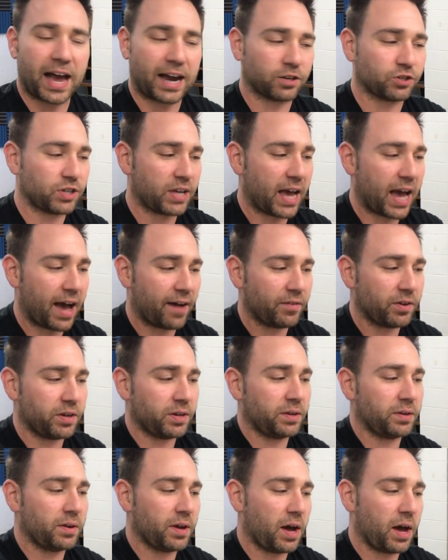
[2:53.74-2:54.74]
actually have
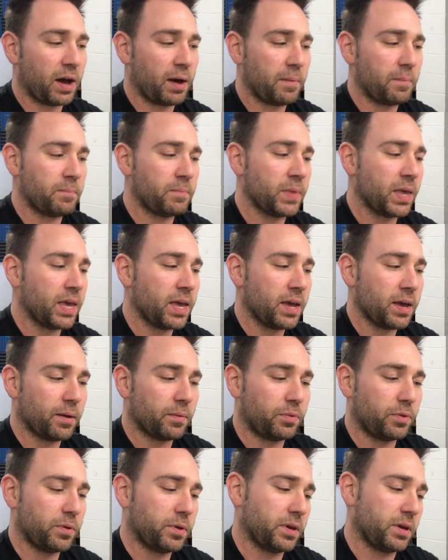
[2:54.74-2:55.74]
it, um,
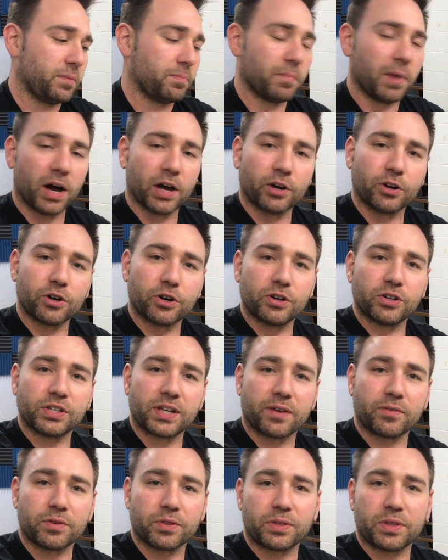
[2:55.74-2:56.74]
the
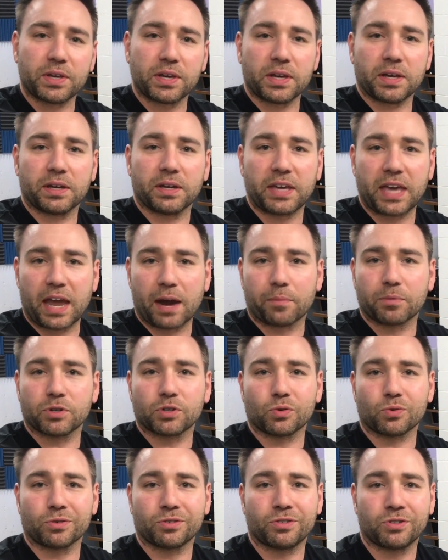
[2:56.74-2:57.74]
monitors, everything, camera
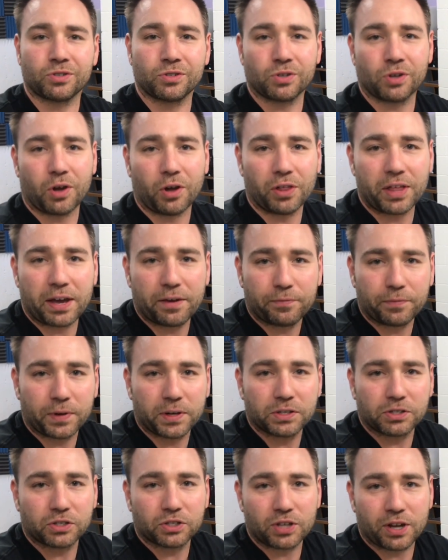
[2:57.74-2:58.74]
sources, all that
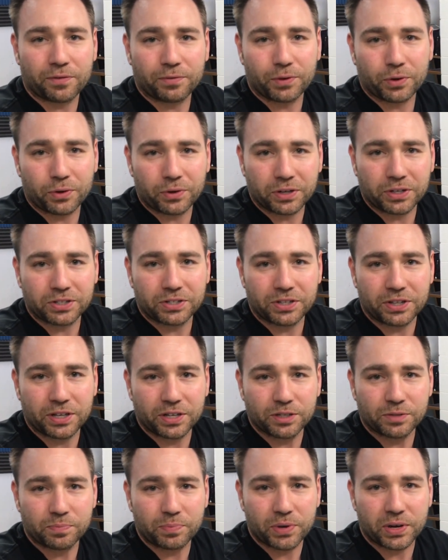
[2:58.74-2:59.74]
fun stuff going into
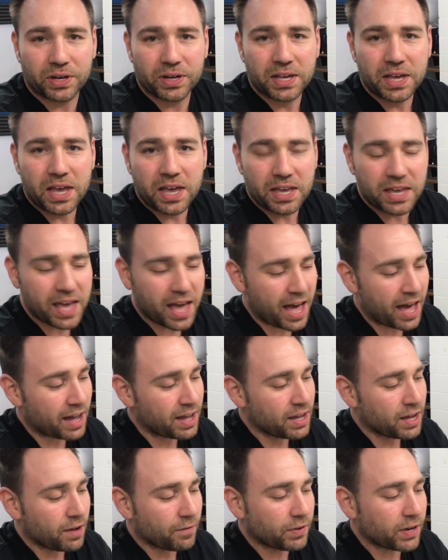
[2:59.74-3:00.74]
this. But
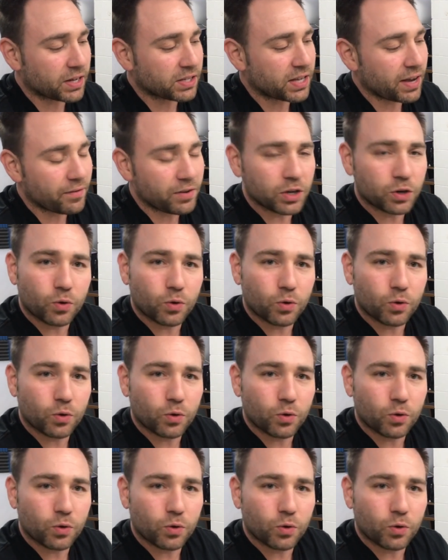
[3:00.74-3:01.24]
yeah, if you guys have any